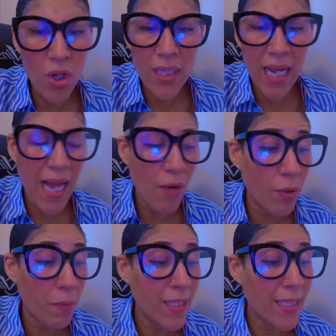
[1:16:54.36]
You're not a
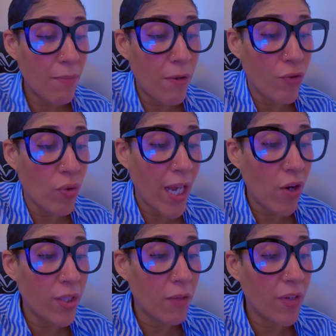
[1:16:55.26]
coward, but some of you
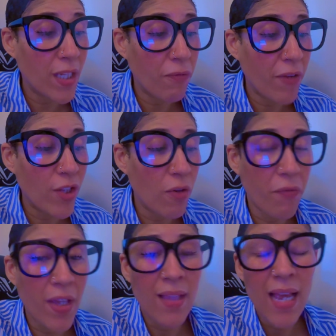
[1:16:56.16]
cannot even defend
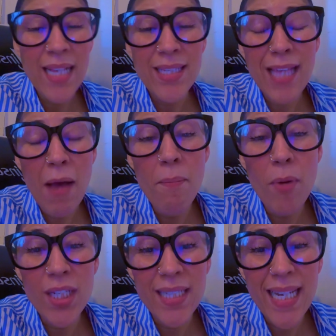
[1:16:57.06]
your faith.
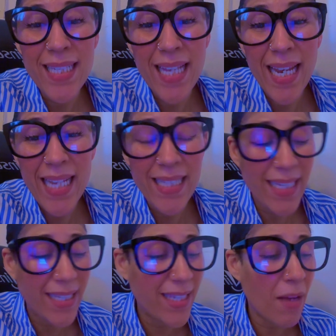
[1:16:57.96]
Somebody that is an
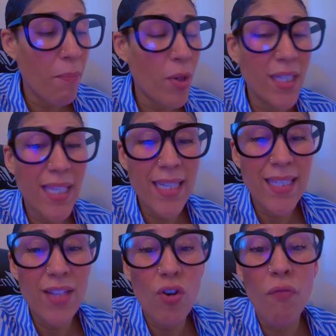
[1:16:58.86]
atheist, somebody
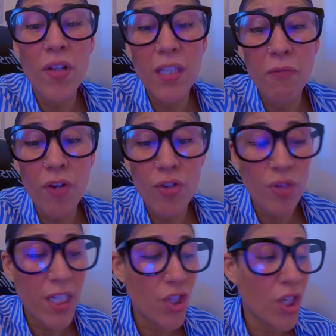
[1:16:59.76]
that is of a
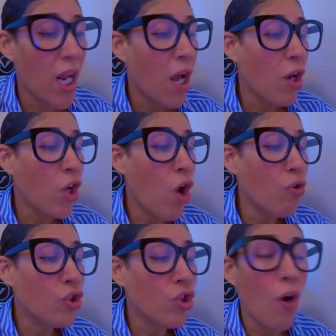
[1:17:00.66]
different religion,
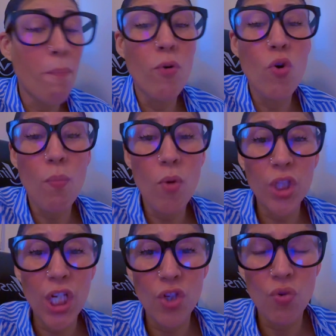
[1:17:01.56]
knows your book
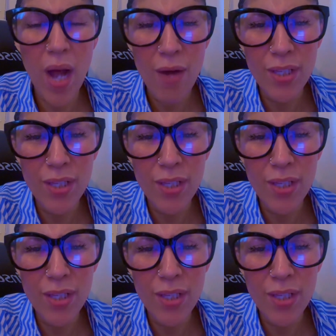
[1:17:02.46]
more than you.